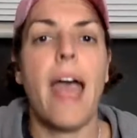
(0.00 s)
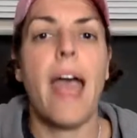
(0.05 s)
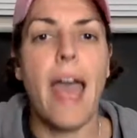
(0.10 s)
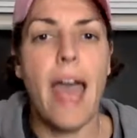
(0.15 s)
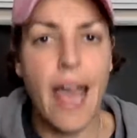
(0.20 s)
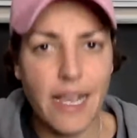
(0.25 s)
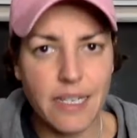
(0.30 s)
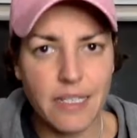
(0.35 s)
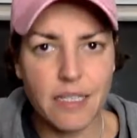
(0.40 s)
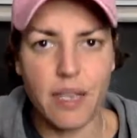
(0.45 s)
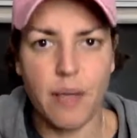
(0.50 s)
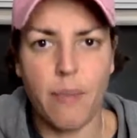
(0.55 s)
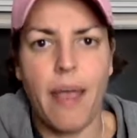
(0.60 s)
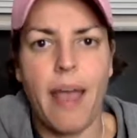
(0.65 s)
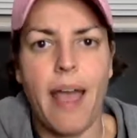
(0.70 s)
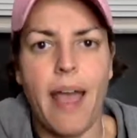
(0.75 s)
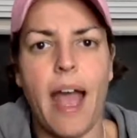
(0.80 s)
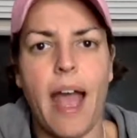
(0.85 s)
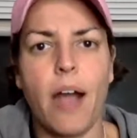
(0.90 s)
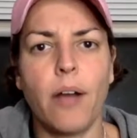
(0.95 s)
ask them,
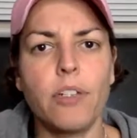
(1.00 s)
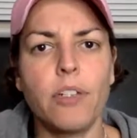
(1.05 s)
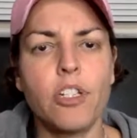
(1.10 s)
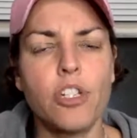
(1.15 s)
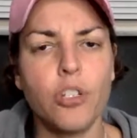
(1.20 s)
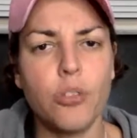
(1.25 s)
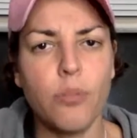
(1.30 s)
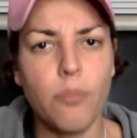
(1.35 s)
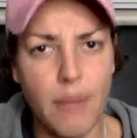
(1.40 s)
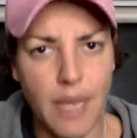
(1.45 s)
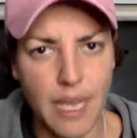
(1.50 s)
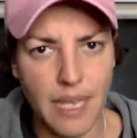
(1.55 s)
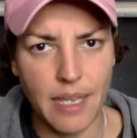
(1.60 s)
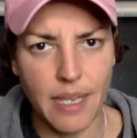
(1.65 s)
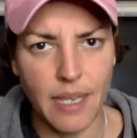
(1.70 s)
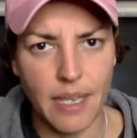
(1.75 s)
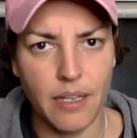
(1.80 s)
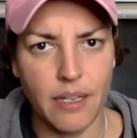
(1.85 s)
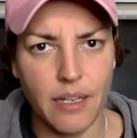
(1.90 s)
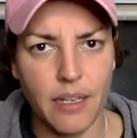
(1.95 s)
how did you make
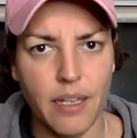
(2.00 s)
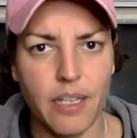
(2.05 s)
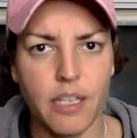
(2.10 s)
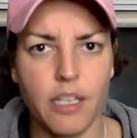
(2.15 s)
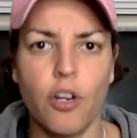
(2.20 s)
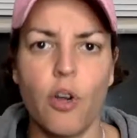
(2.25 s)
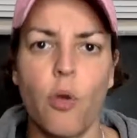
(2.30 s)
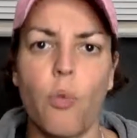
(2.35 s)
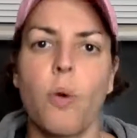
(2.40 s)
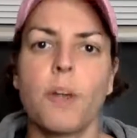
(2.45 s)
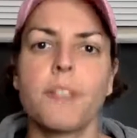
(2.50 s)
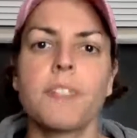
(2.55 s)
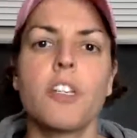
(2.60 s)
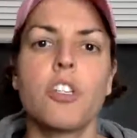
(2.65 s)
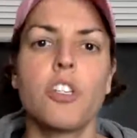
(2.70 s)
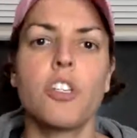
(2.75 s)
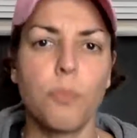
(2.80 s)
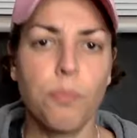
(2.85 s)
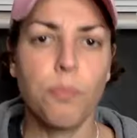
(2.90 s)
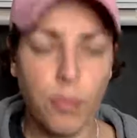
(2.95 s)
it? What
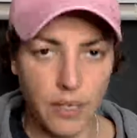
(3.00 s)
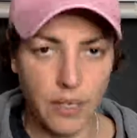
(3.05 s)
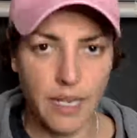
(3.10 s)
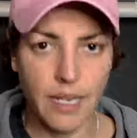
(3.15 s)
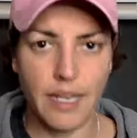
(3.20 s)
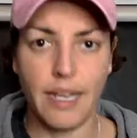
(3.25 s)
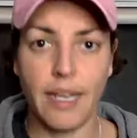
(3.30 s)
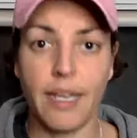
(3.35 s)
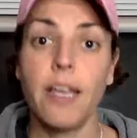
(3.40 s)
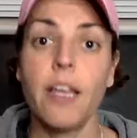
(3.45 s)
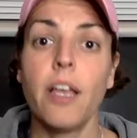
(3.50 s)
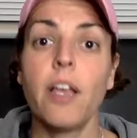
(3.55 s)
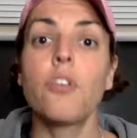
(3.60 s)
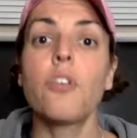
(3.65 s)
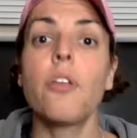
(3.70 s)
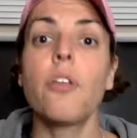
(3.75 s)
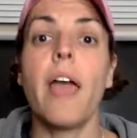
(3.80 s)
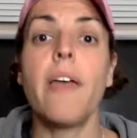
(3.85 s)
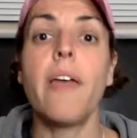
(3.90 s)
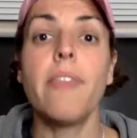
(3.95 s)
did you put in it?
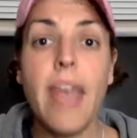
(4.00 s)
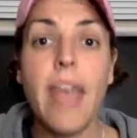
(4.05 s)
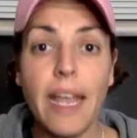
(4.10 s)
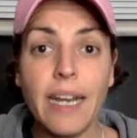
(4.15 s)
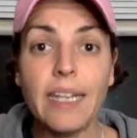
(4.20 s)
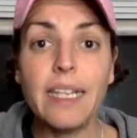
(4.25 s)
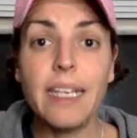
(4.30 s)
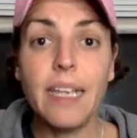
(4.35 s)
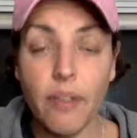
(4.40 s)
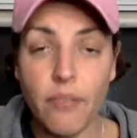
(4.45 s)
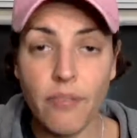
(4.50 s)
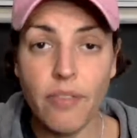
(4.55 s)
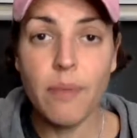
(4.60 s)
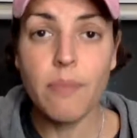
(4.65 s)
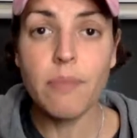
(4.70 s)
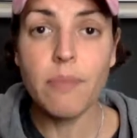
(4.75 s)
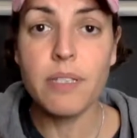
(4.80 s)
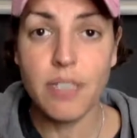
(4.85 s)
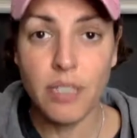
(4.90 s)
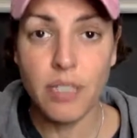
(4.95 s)
And then give
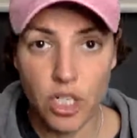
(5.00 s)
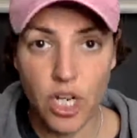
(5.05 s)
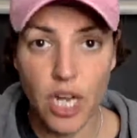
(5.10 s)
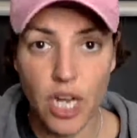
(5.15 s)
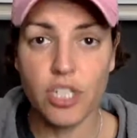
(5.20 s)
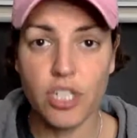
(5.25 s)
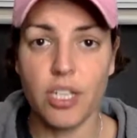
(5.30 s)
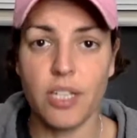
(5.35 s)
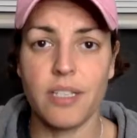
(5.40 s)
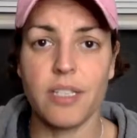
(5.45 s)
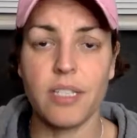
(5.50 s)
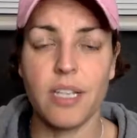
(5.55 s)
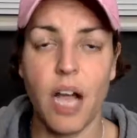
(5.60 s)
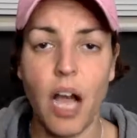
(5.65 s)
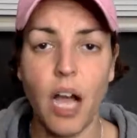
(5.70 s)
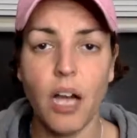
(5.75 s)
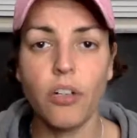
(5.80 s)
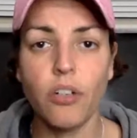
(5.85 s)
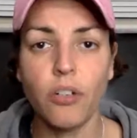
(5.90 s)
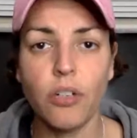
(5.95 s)
them suggestions,
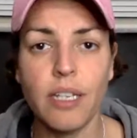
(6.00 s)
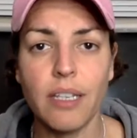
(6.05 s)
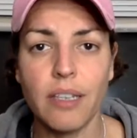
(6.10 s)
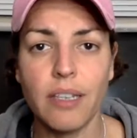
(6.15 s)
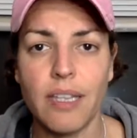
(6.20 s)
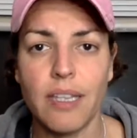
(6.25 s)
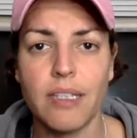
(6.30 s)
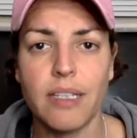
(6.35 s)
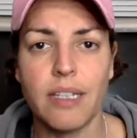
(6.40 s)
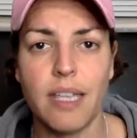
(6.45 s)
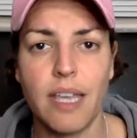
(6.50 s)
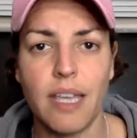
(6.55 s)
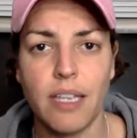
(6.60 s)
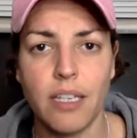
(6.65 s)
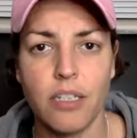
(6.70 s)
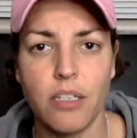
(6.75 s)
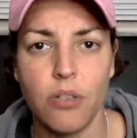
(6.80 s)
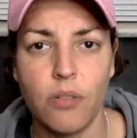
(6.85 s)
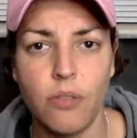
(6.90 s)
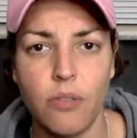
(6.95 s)
concrete things that they
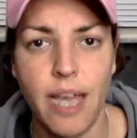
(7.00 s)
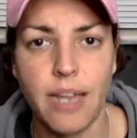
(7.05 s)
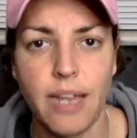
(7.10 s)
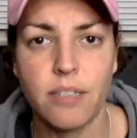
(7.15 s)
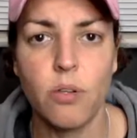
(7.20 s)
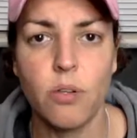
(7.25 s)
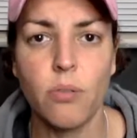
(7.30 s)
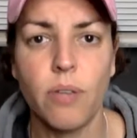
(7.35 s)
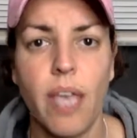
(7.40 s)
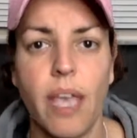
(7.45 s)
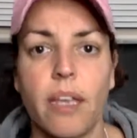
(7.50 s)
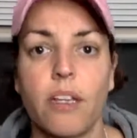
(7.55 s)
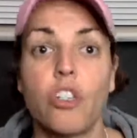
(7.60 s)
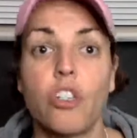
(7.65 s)
can do next. Okay,